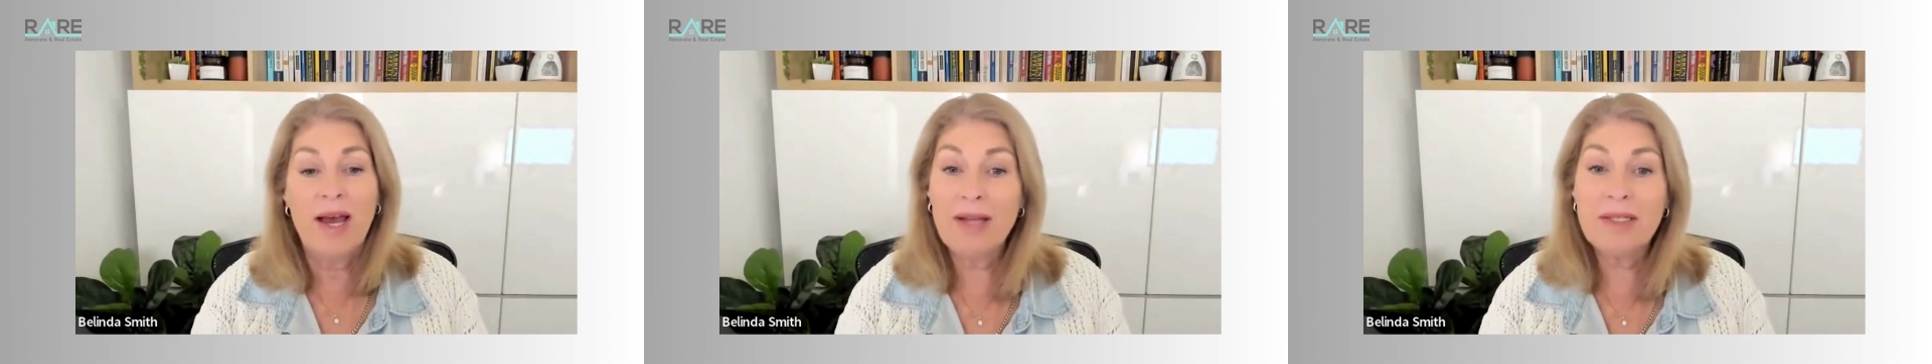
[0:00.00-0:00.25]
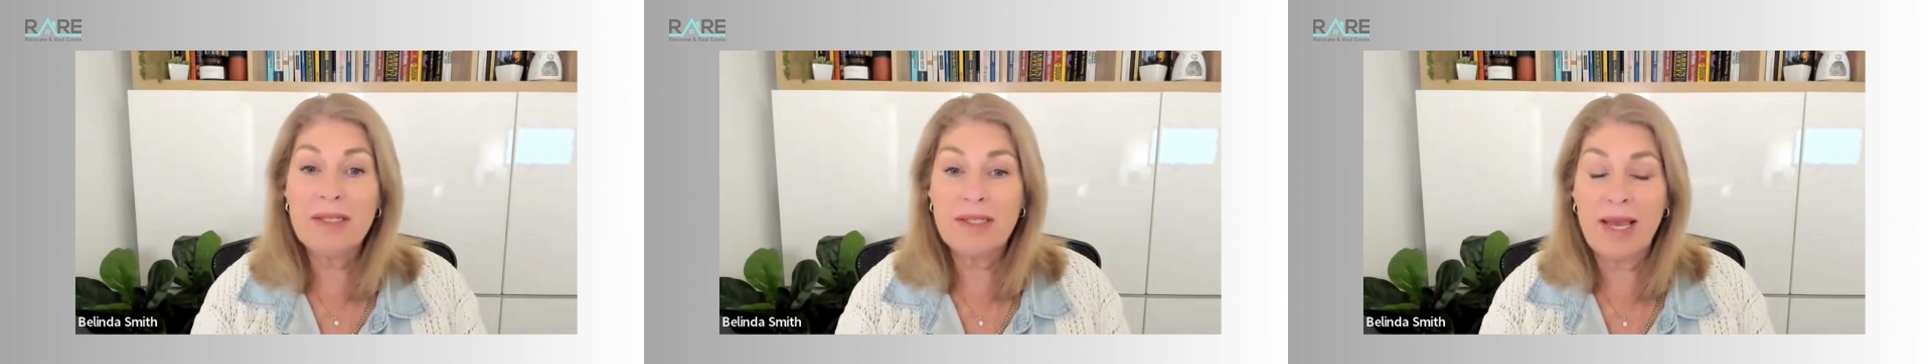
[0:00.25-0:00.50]

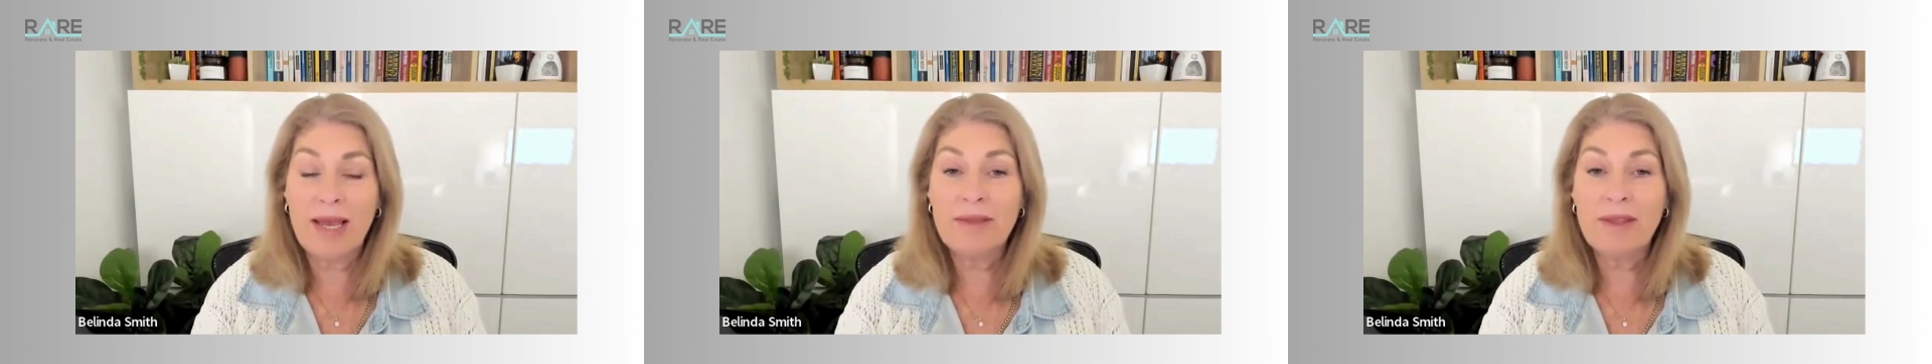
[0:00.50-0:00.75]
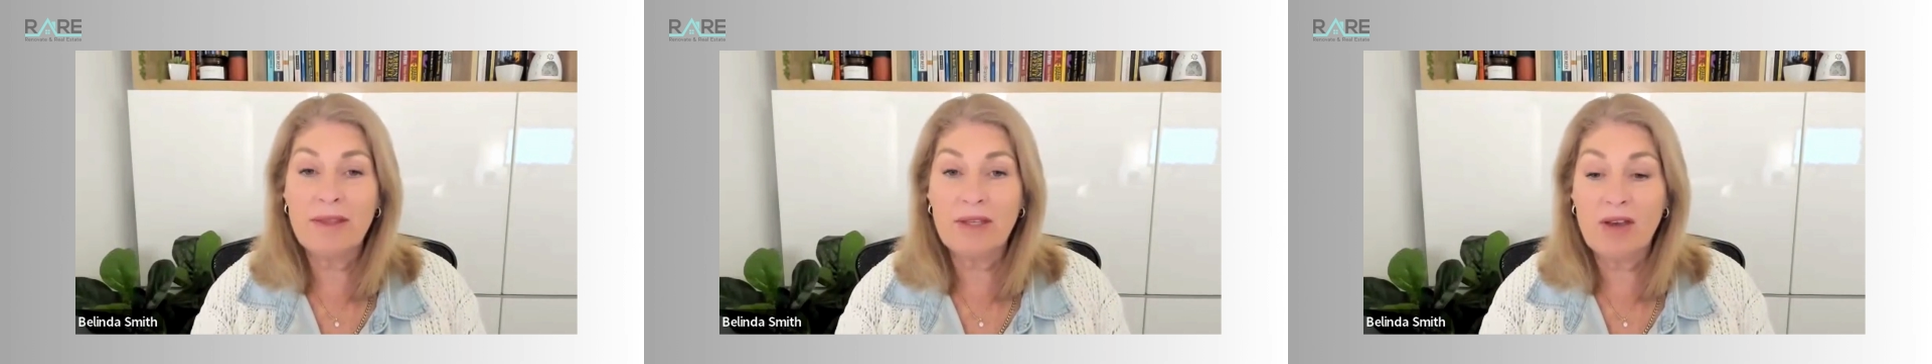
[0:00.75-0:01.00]

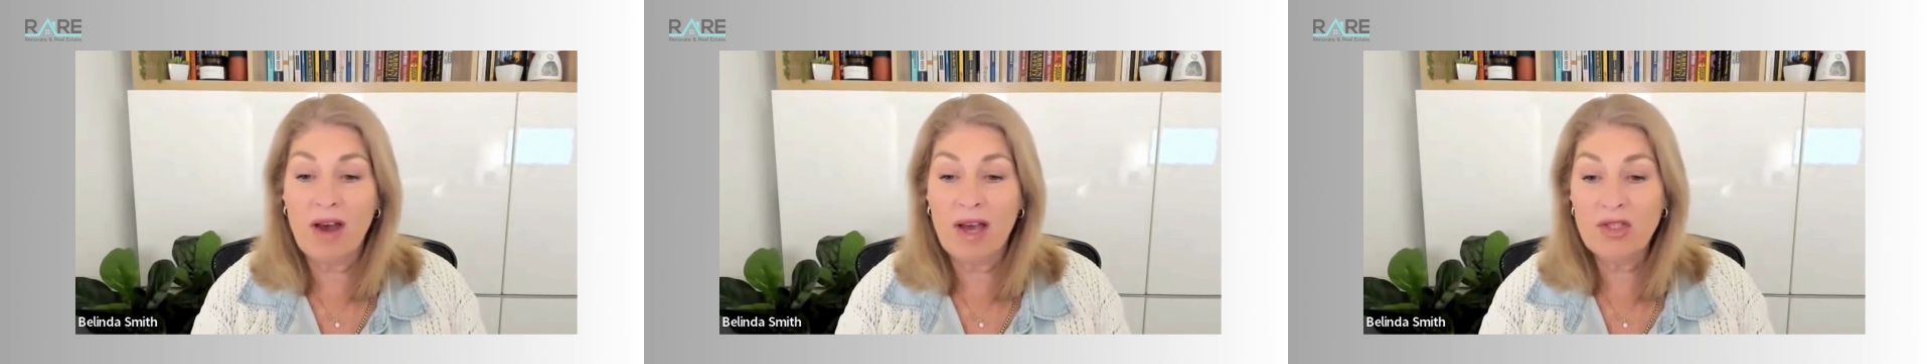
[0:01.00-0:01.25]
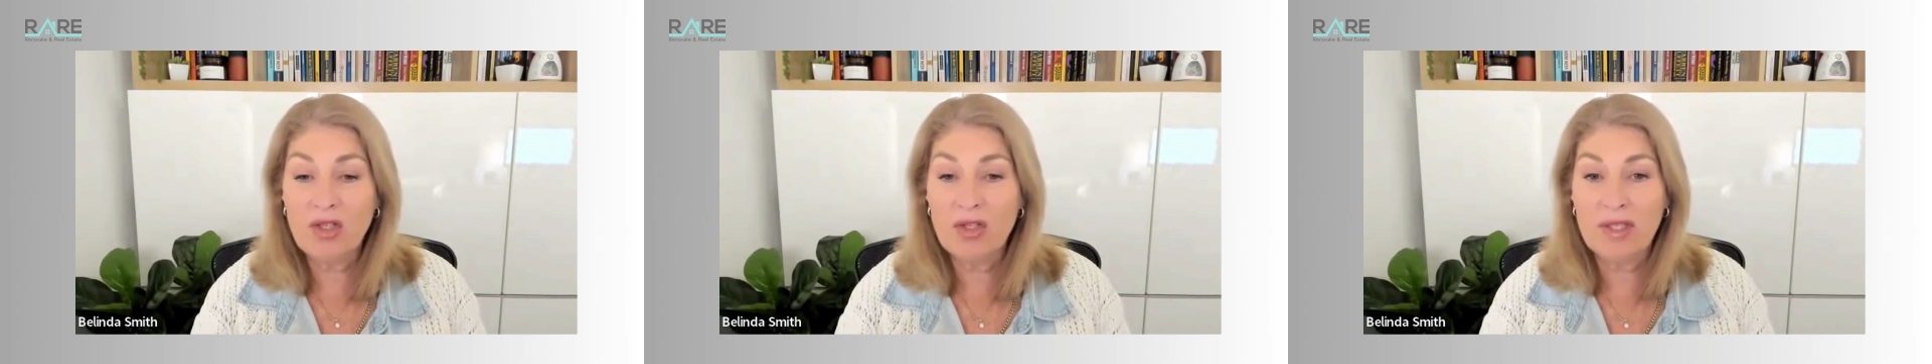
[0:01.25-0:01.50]
understand that the
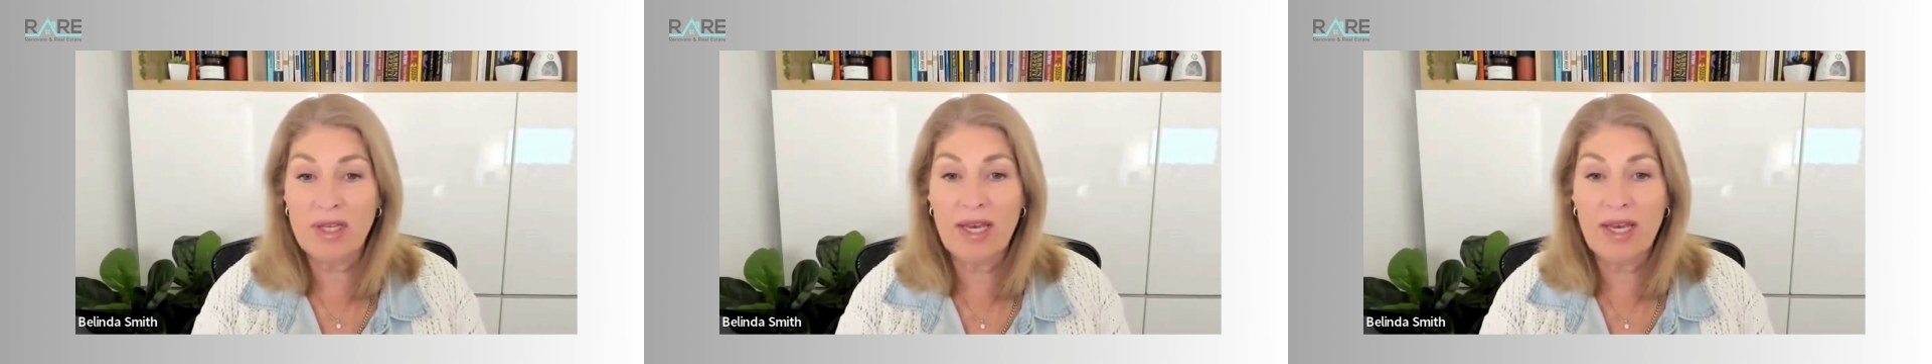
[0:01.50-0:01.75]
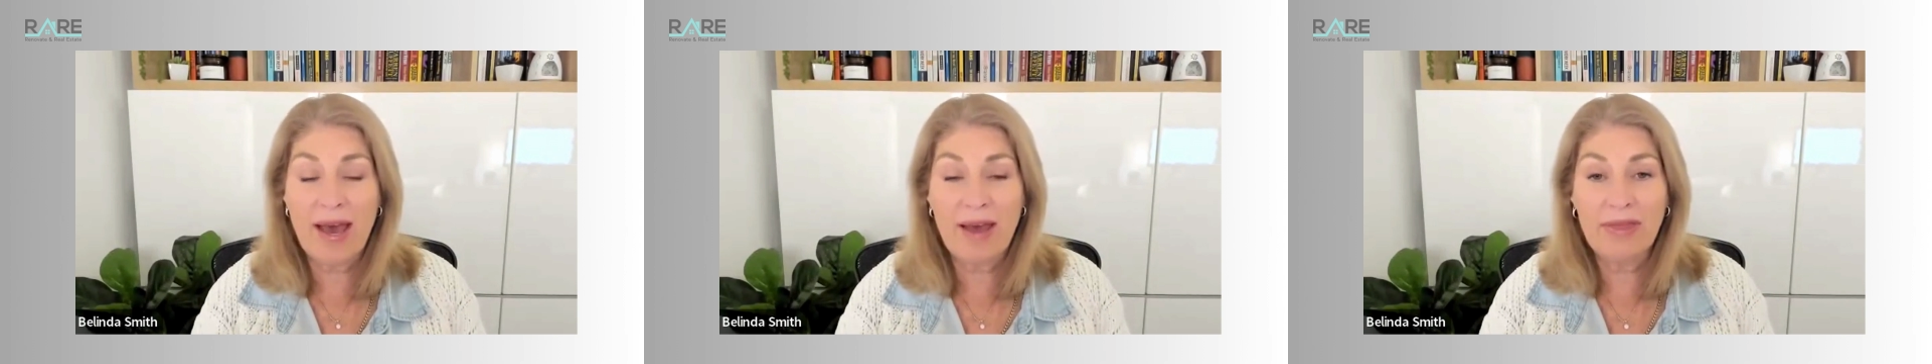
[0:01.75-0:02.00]
guys you
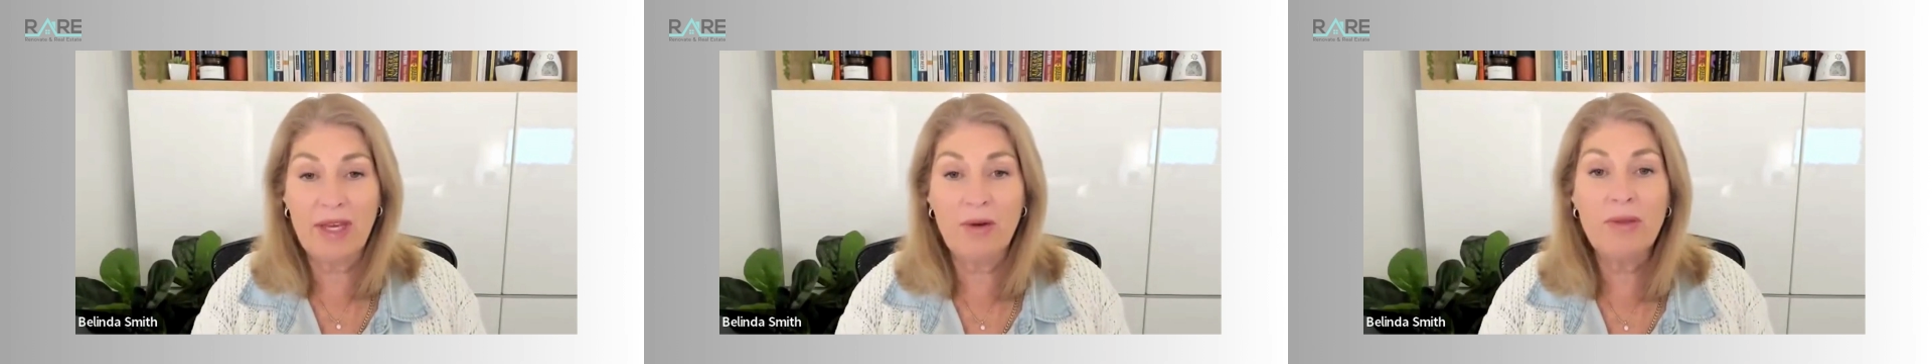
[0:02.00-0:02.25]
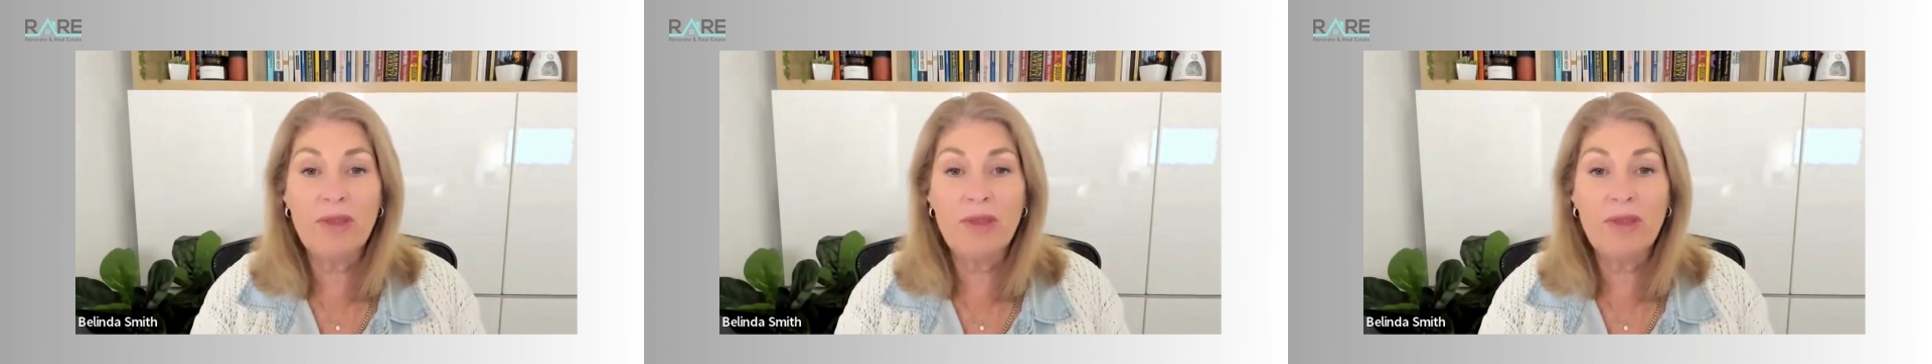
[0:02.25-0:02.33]
see out there